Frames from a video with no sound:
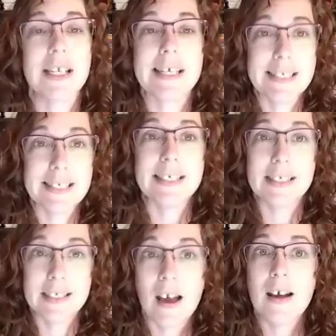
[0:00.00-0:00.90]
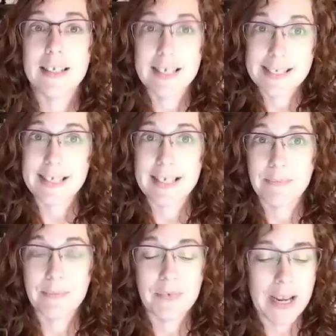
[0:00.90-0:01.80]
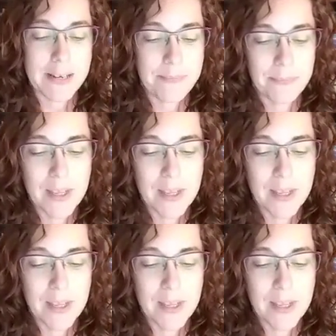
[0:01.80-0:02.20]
because it is not easy, right?